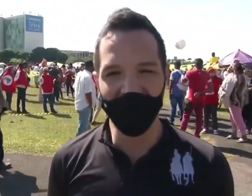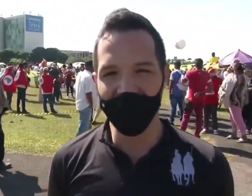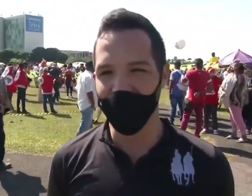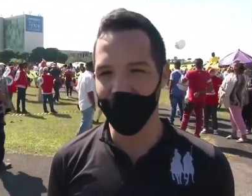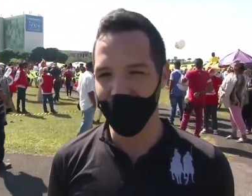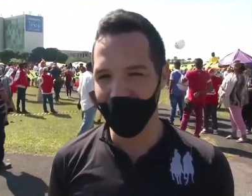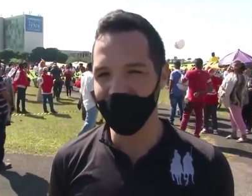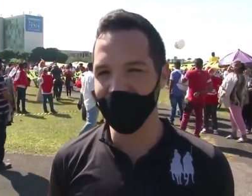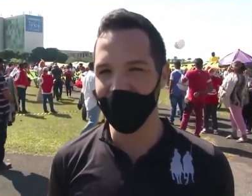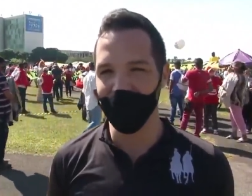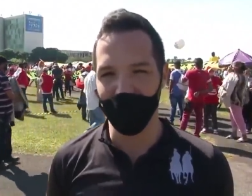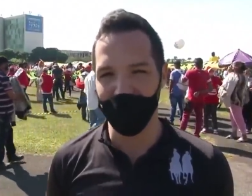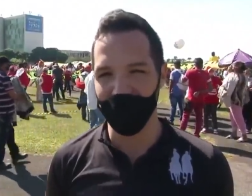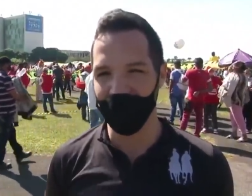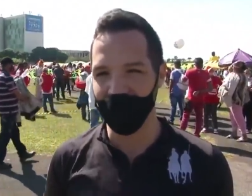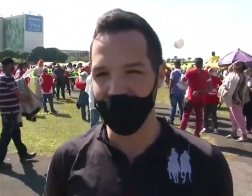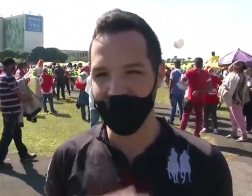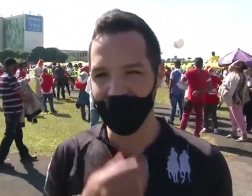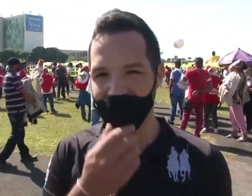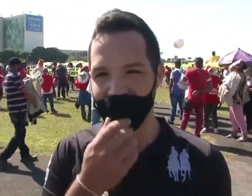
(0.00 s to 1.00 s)
feeling here
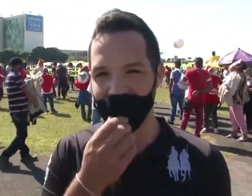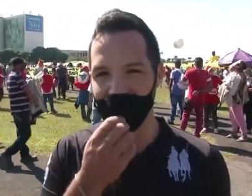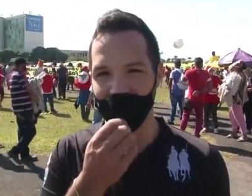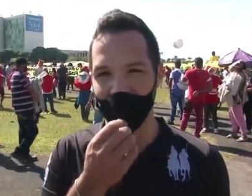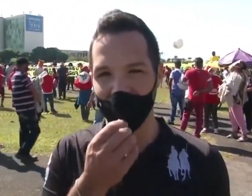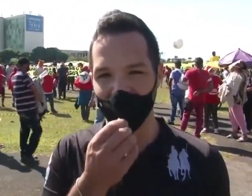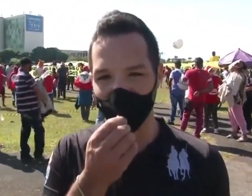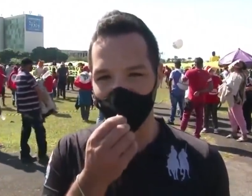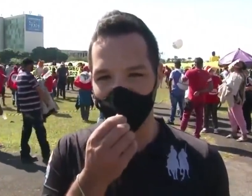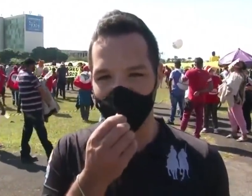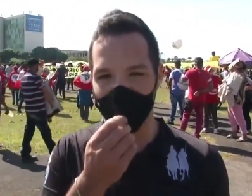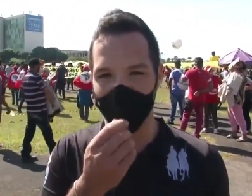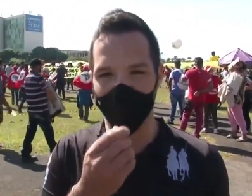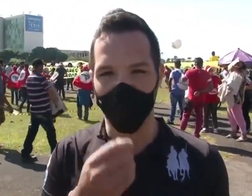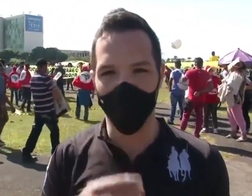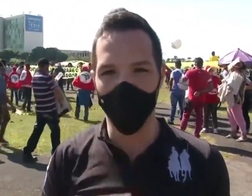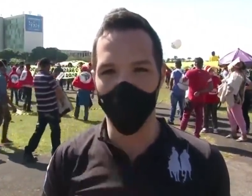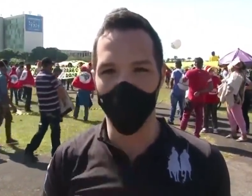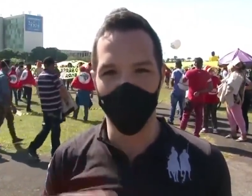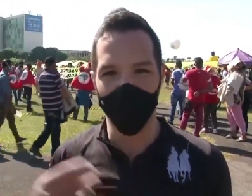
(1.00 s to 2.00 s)
is one of
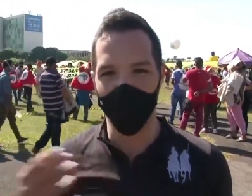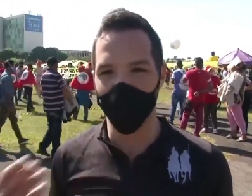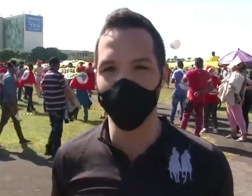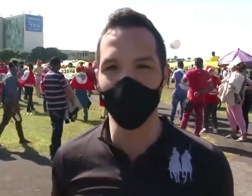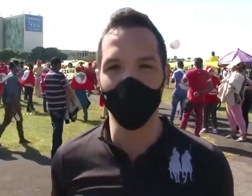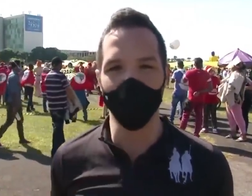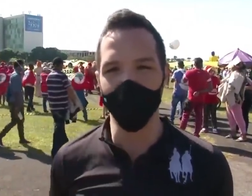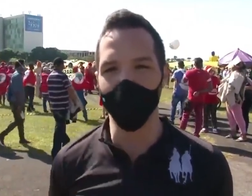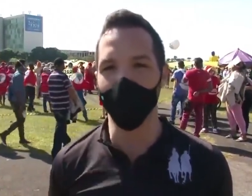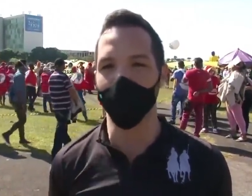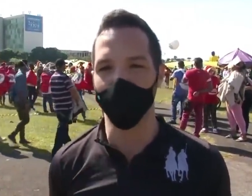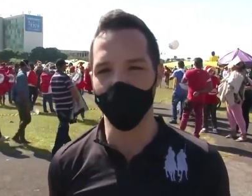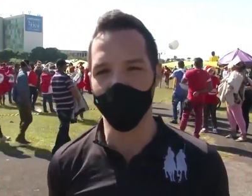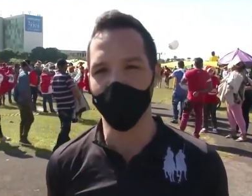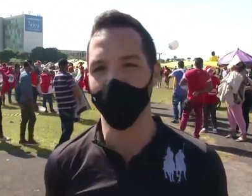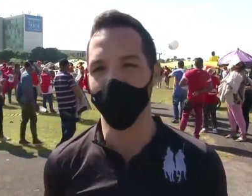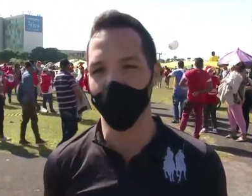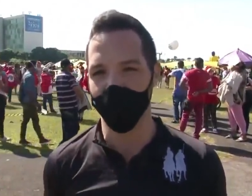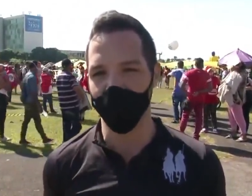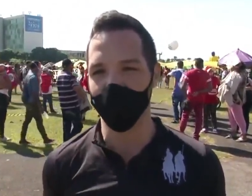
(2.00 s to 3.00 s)
indignation. We
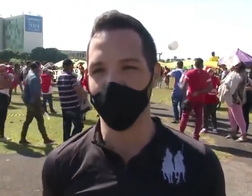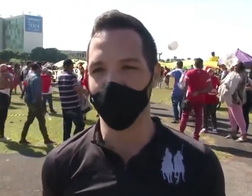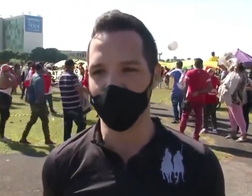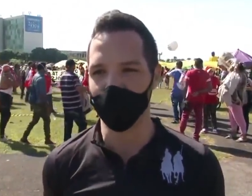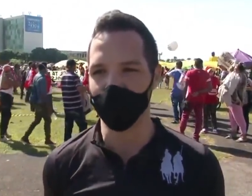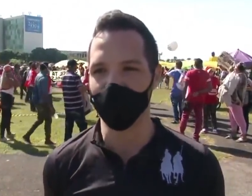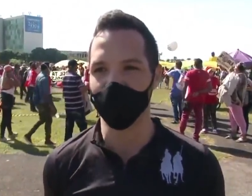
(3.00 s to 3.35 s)
can't stand it